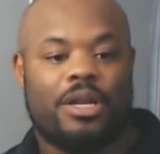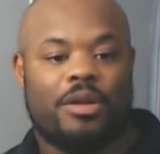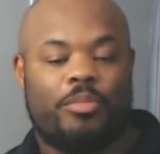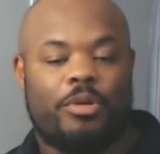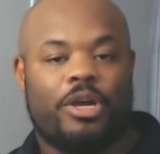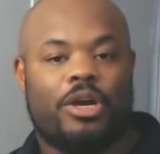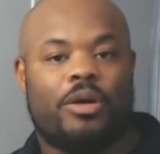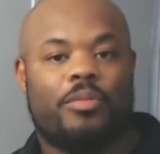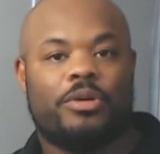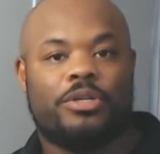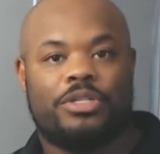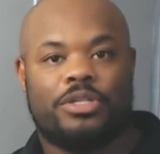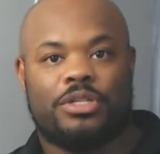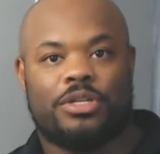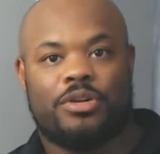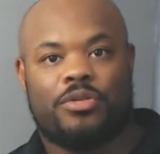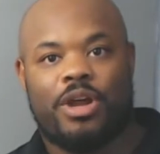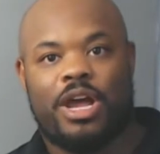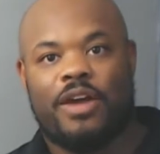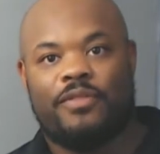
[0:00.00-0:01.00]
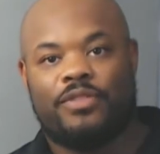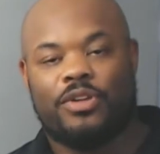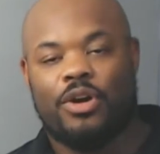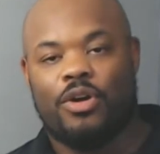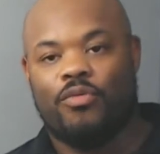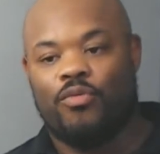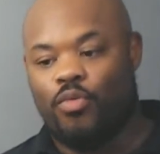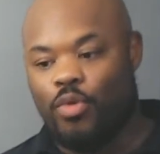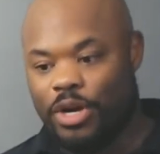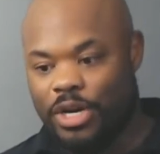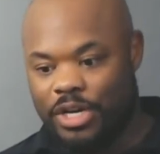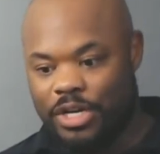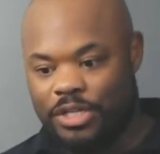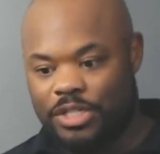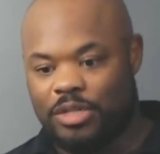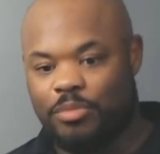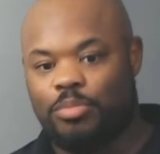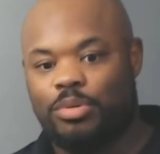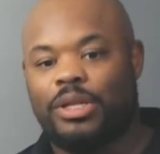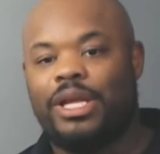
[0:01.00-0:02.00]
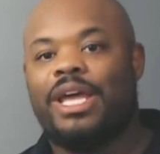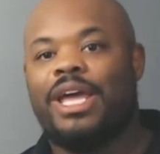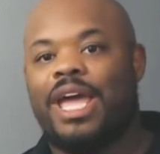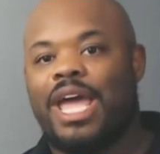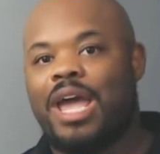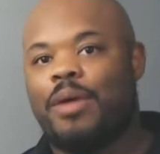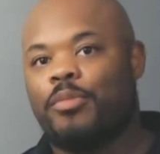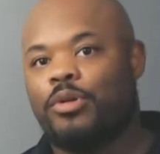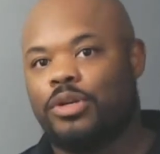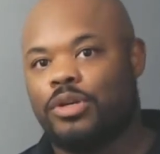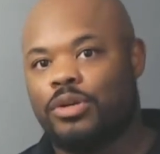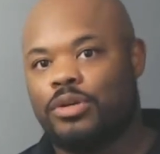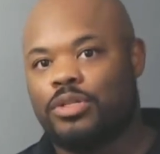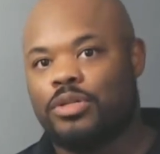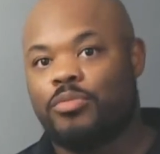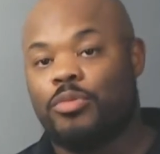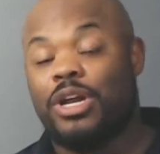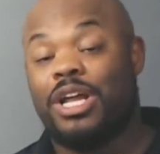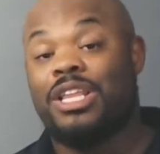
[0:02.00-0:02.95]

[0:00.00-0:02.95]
pay homage to the craft of what it is to play a hammered dulcimer,